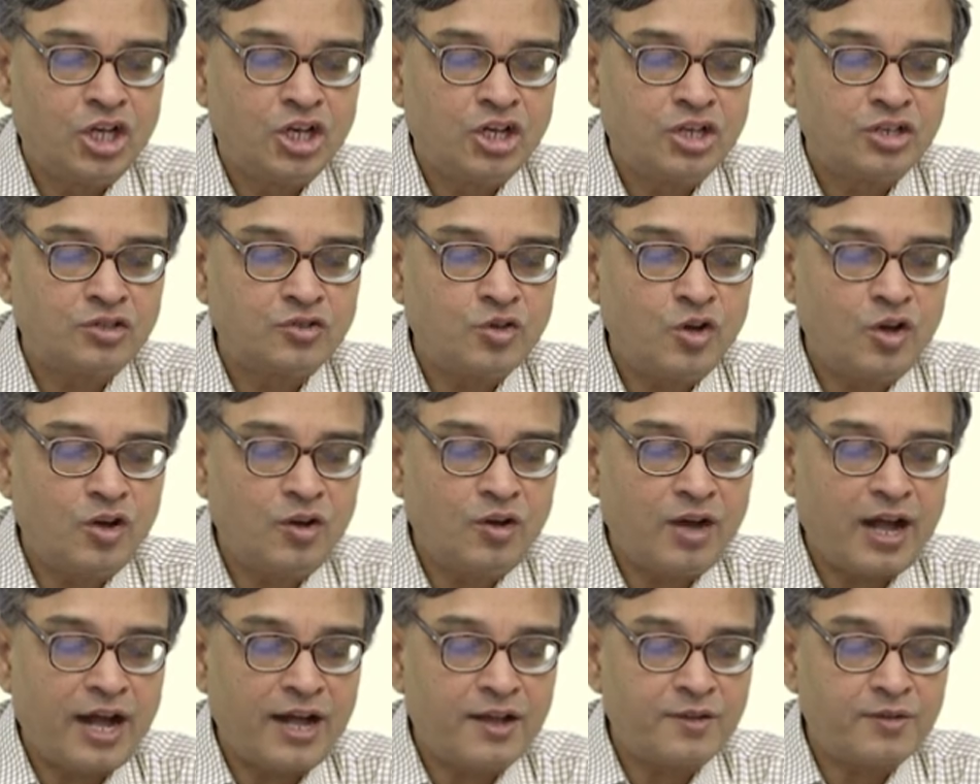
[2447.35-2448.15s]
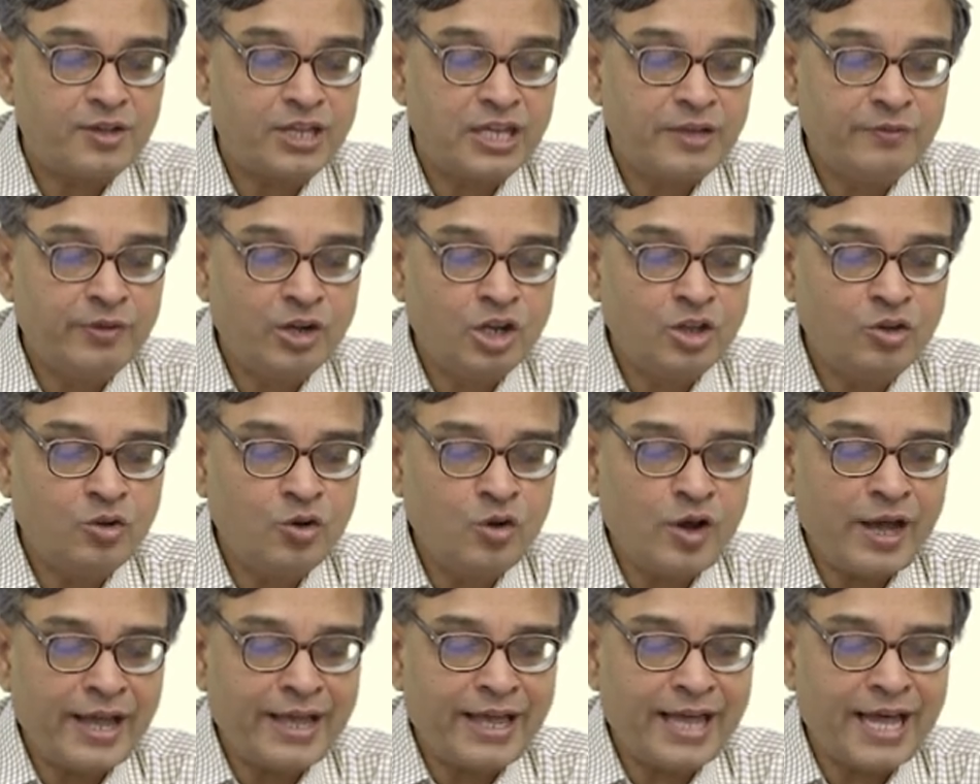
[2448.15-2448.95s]
So, even though
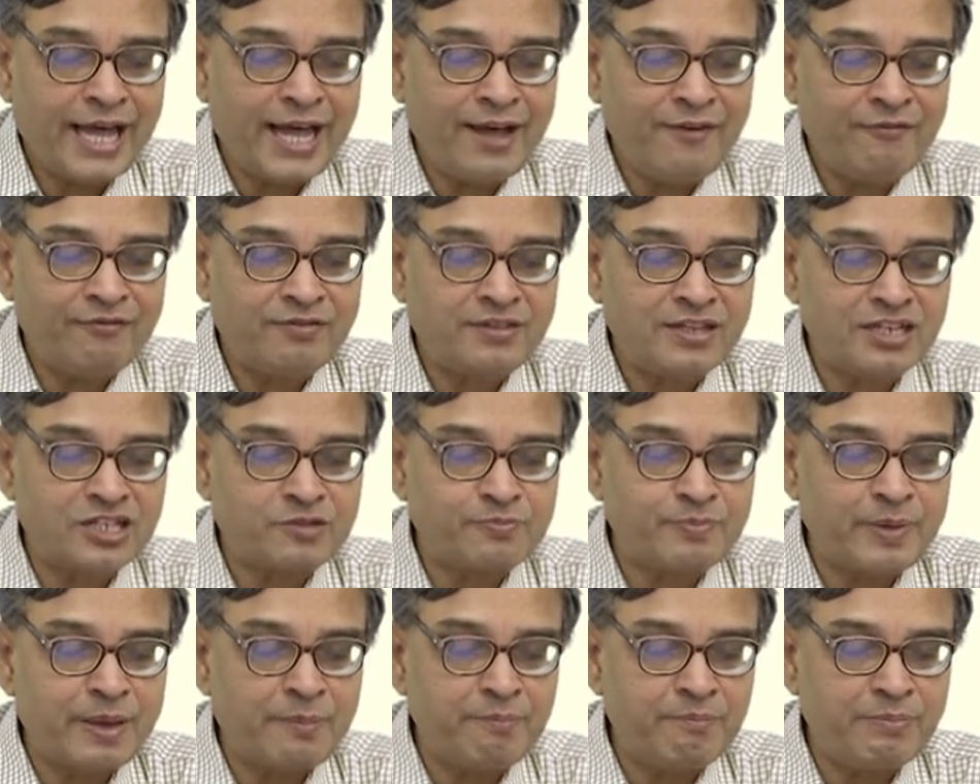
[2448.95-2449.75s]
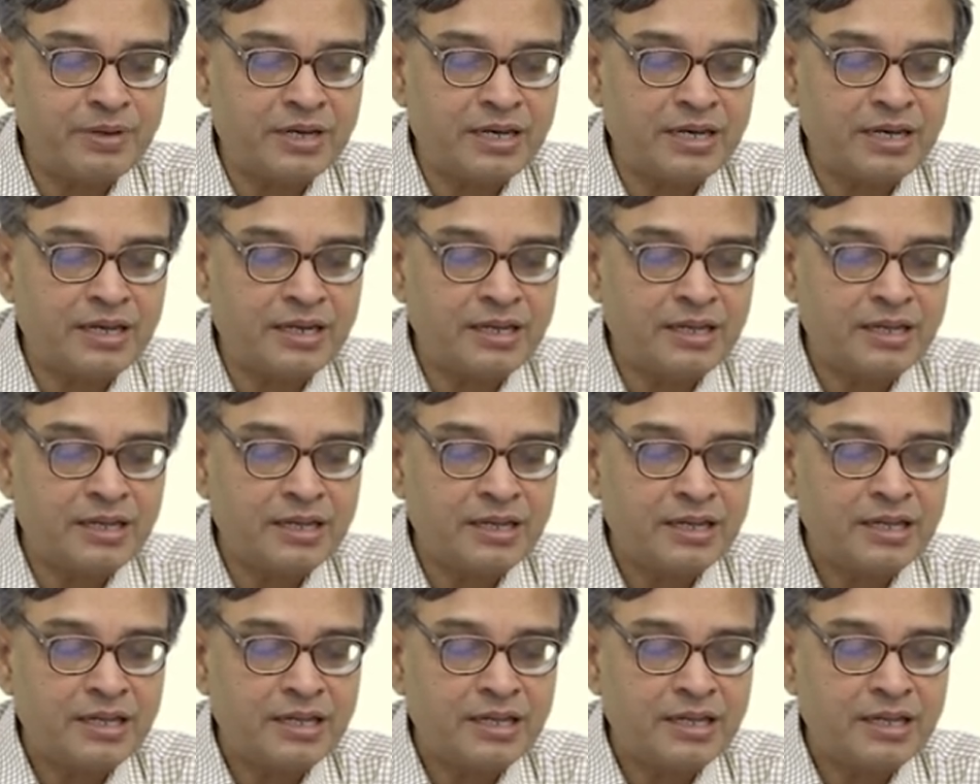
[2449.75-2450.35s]
I have this member,